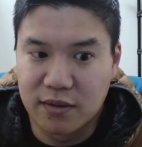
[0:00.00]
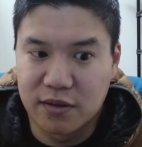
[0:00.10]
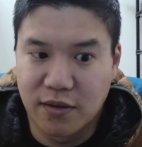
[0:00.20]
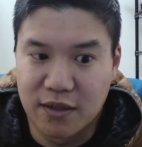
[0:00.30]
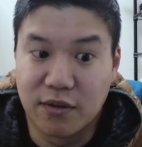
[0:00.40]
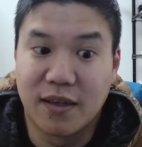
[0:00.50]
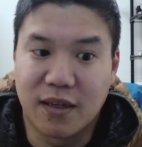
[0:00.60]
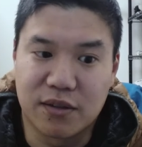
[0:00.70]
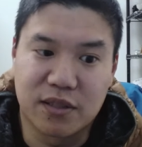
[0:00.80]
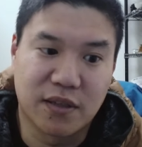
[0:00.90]
So I do think
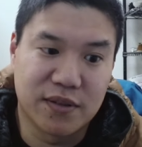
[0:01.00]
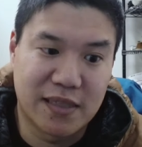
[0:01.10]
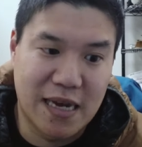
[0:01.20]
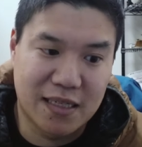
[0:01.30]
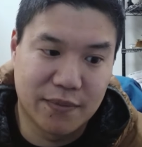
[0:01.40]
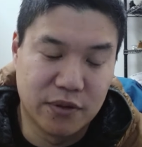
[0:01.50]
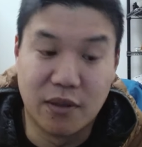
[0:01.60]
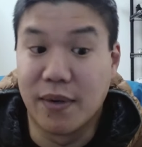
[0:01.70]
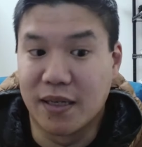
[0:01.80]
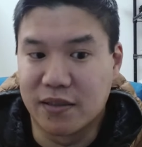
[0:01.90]
our stuff stacked up to the
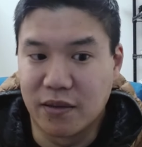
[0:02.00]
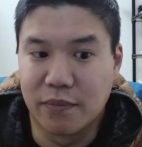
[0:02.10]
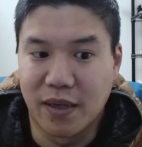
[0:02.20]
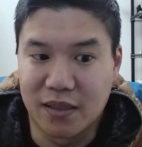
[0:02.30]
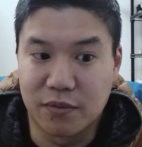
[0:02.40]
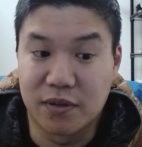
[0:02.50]
best of the best,